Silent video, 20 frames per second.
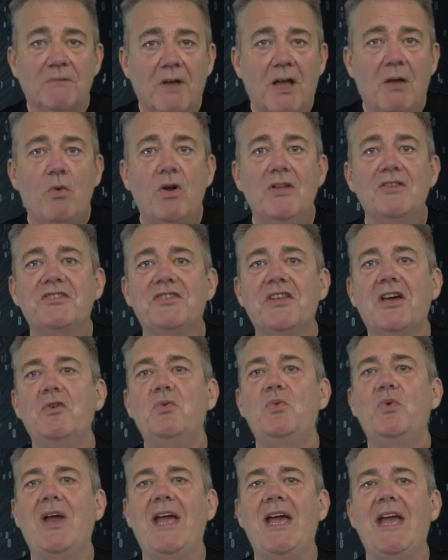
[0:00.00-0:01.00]
I once, though,
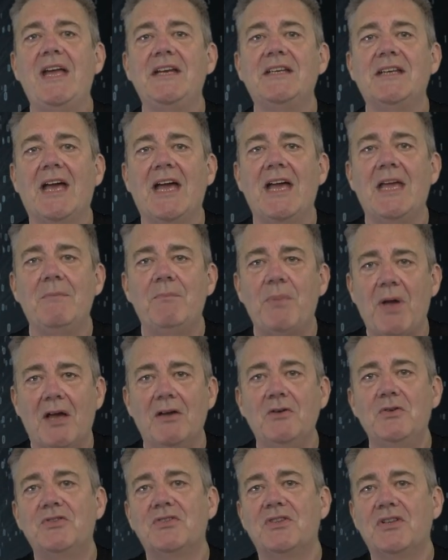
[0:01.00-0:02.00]
read a
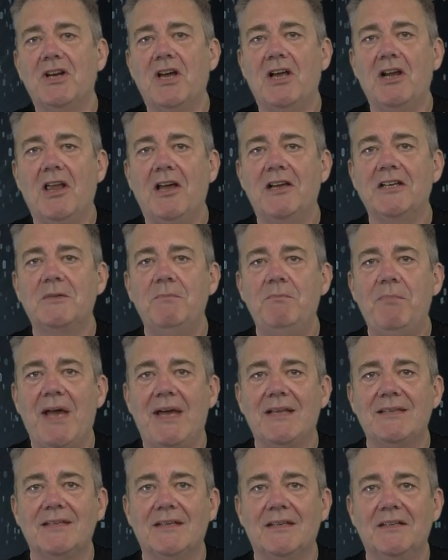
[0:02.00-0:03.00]
post that I liked
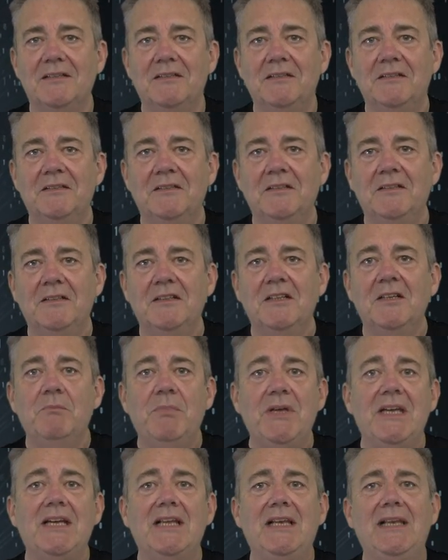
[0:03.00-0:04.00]
better.
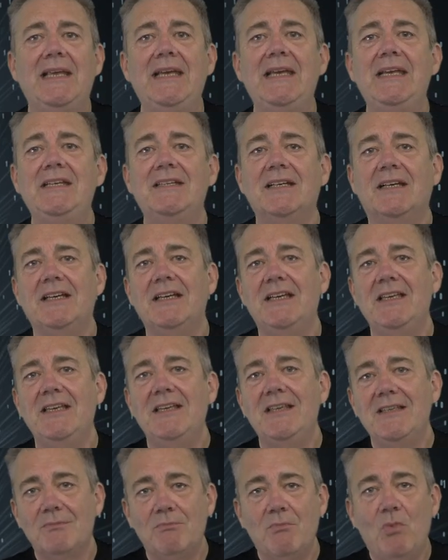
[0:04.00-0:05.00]
Being a leader
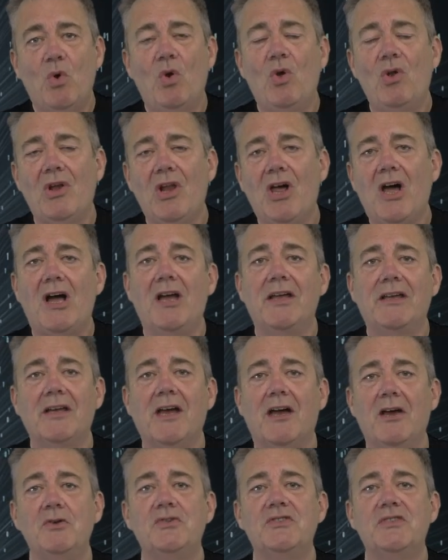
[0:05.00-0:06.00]
is more like
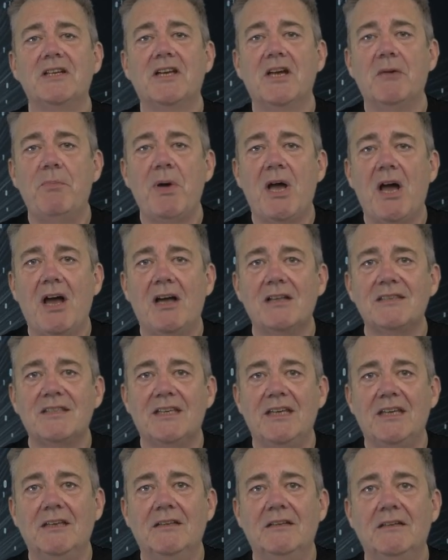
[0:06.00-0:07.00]
hosting a
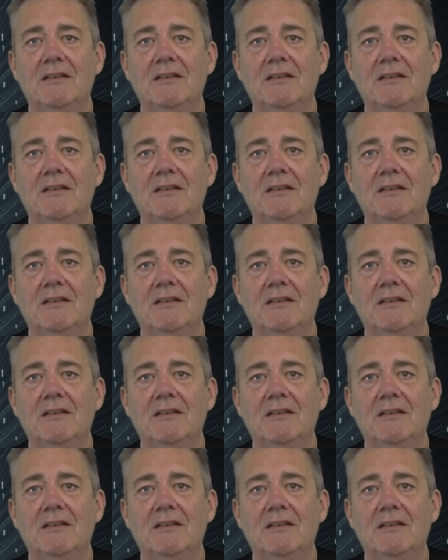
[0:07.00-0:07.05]
party.